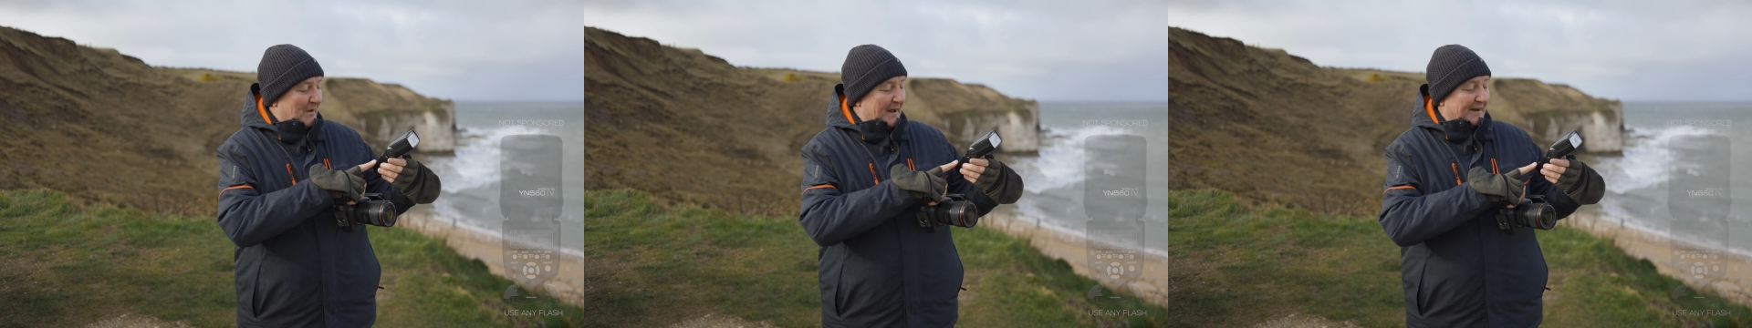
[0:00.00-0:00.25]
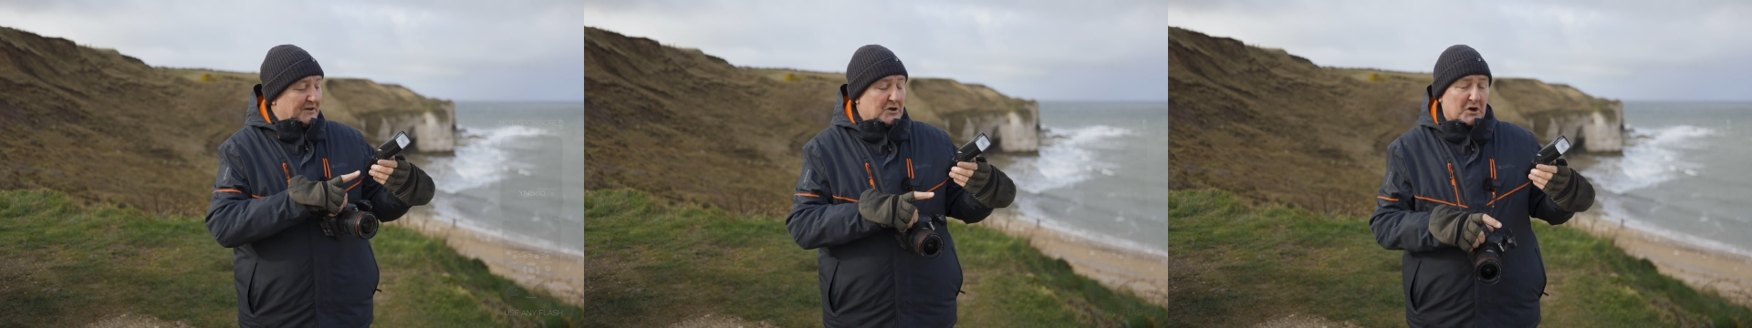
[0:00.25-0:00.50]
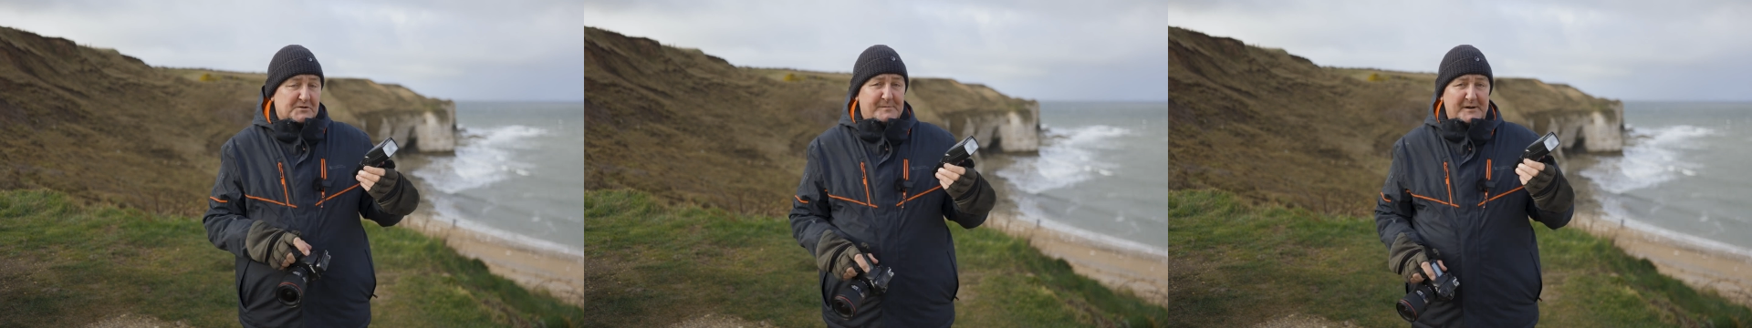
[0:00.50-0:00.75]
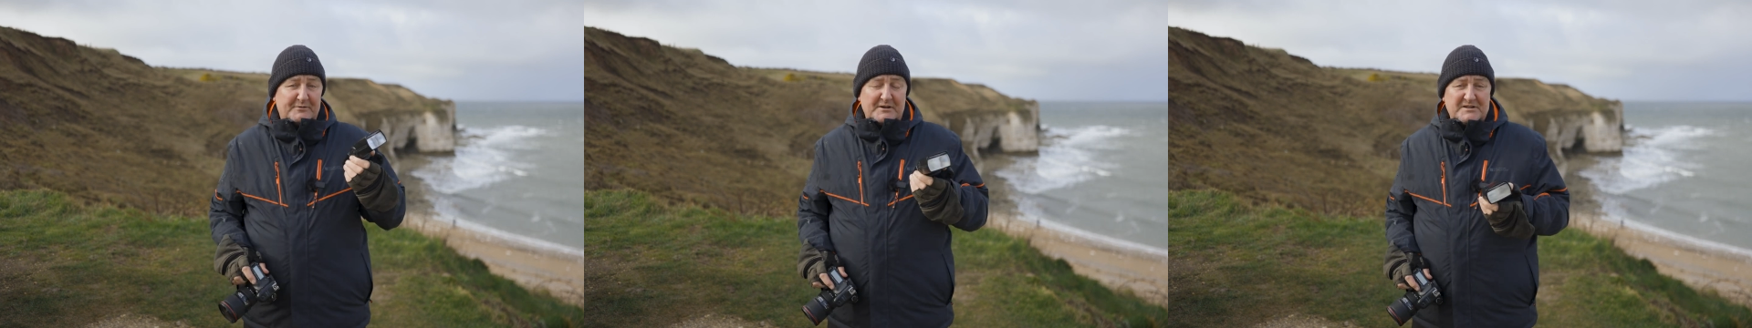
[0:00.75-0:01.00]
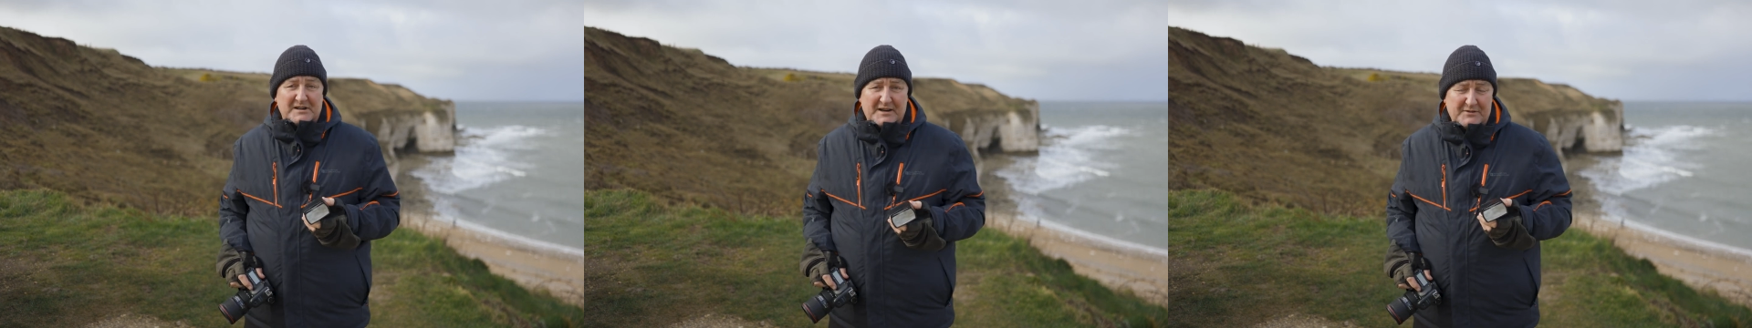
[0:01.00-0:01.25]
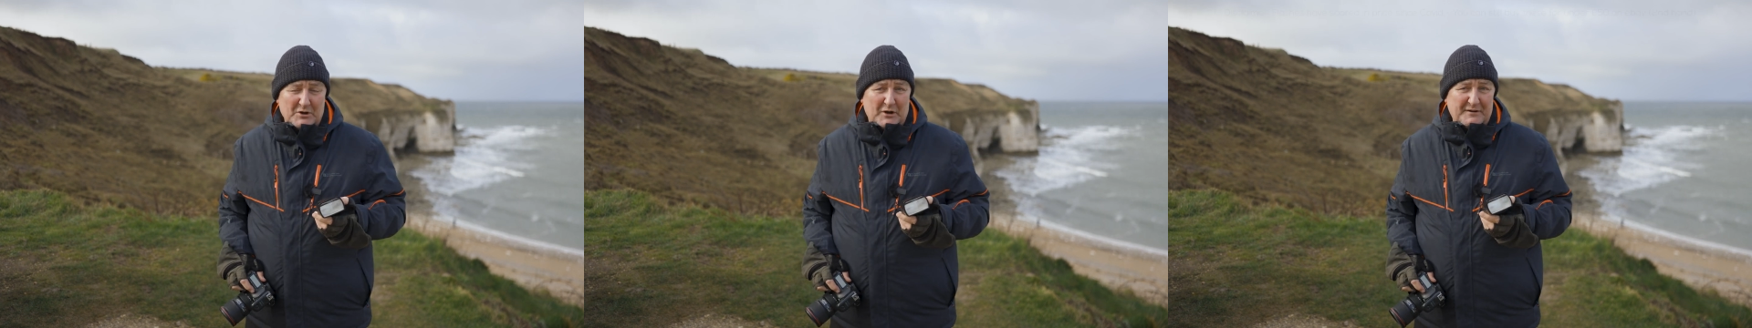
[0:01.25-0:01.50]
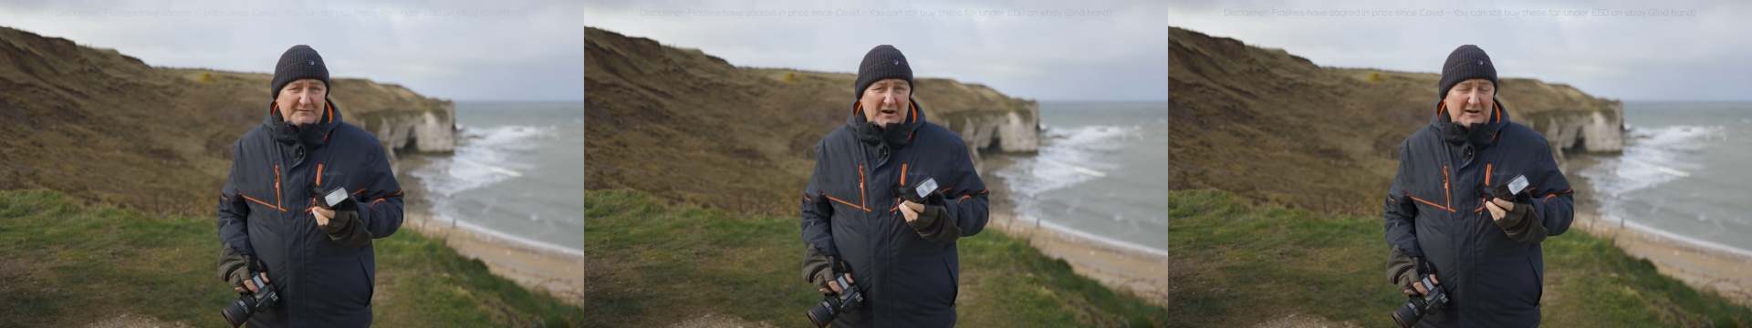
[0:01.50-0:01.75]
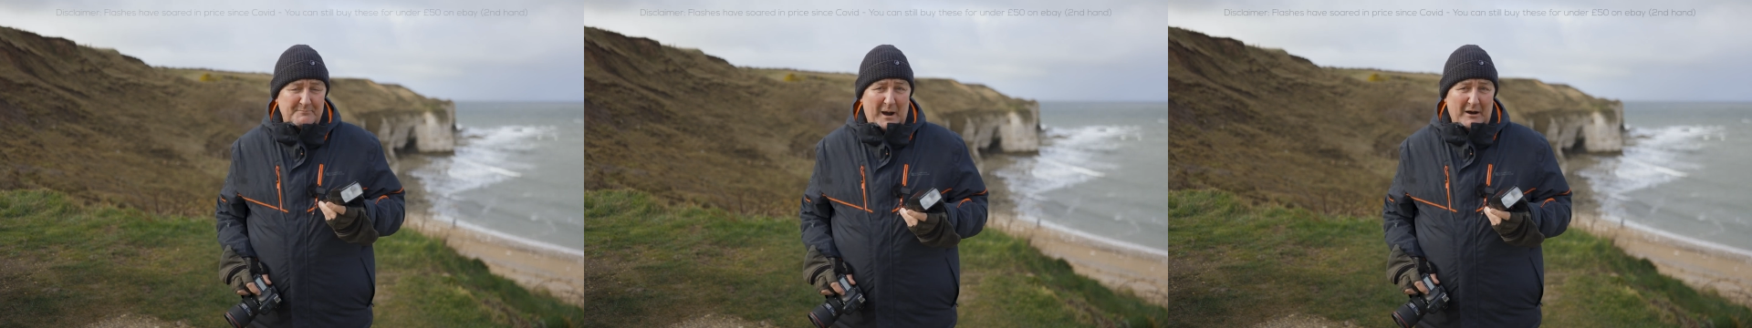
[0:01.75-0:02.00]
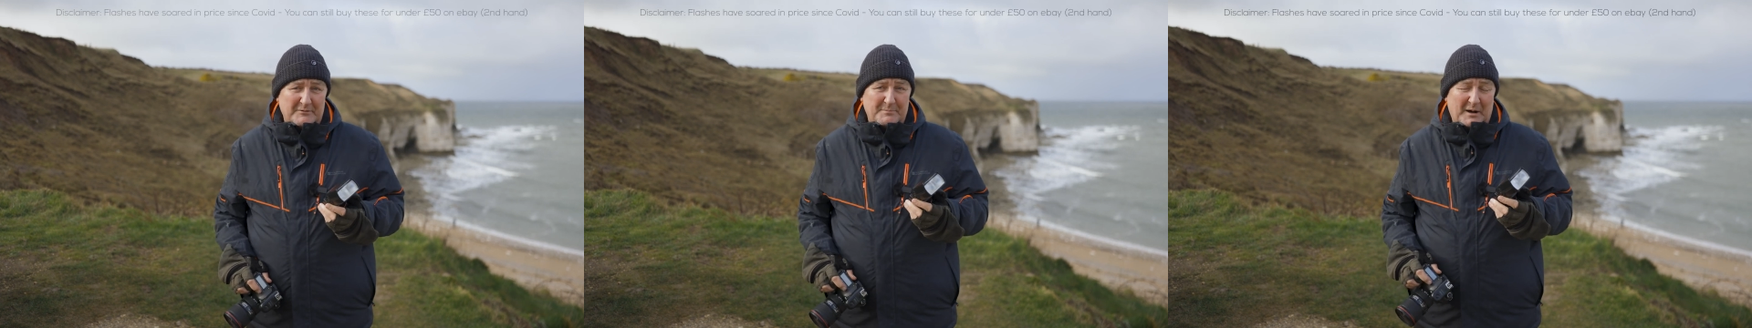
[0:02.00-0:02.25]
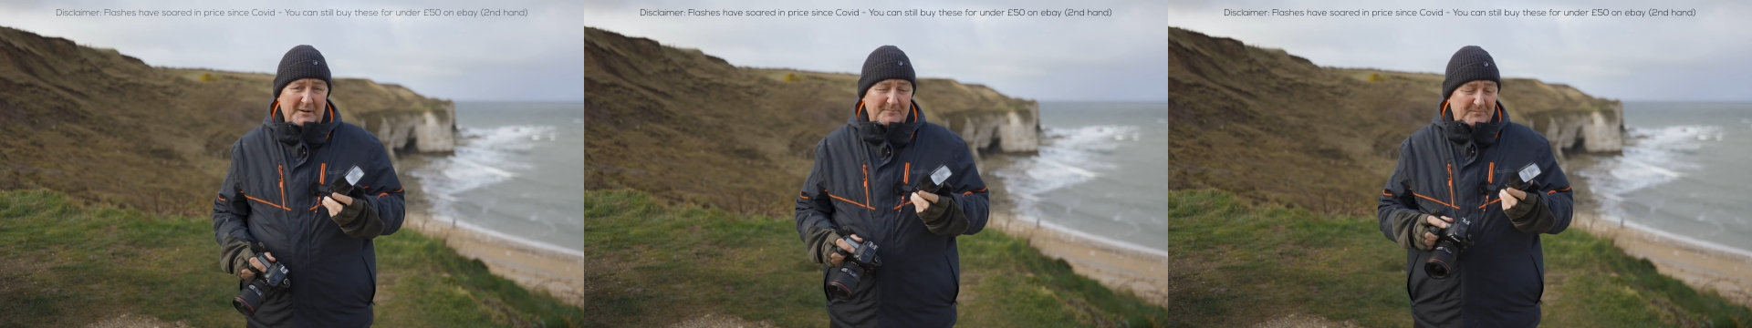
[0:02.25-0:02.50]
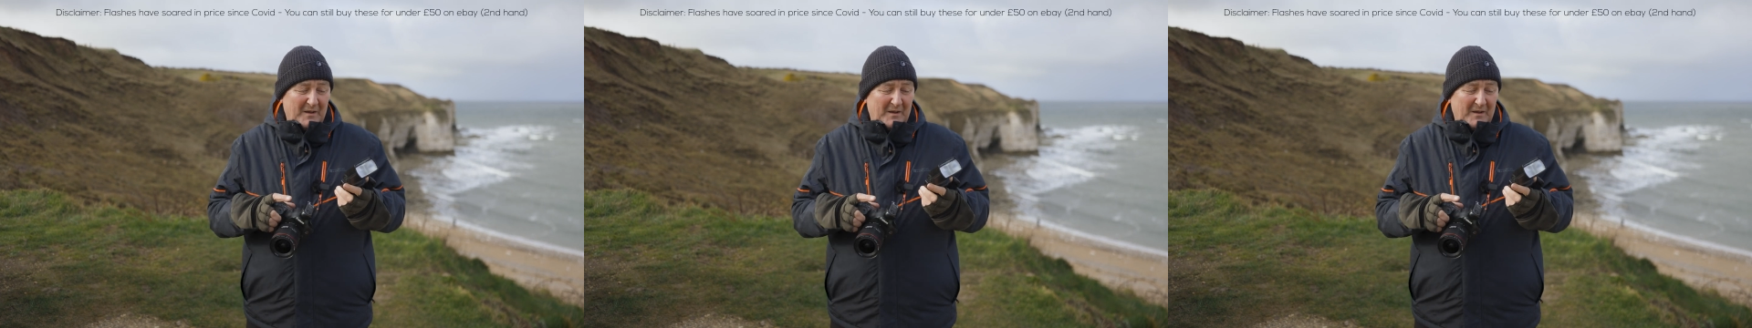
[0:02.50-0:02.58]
and it cost me originally £35, but